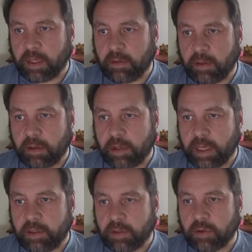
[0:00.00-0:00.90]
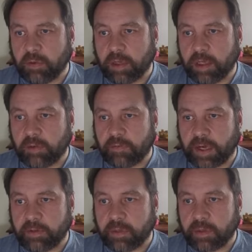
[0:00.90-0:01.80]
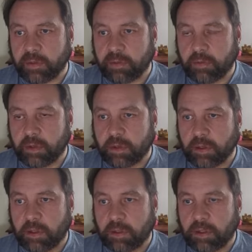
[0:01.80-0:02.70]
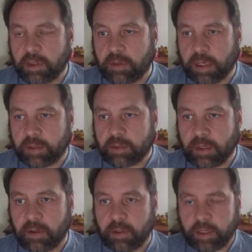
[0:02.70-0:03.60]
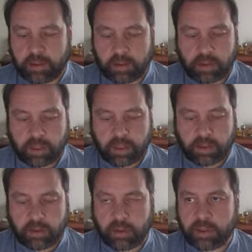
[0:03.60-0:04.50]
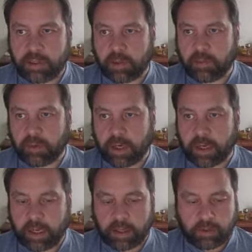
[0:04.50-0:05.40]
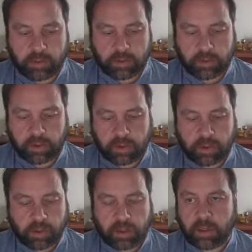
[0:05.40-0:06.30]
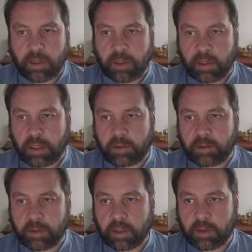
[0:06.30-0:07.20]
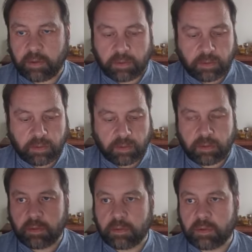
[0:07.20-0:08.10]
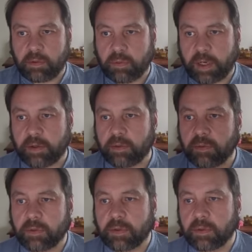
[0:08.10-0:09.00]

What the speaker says: you need to call in advance to do that. So let's try somewhere else. Let's go to Wales.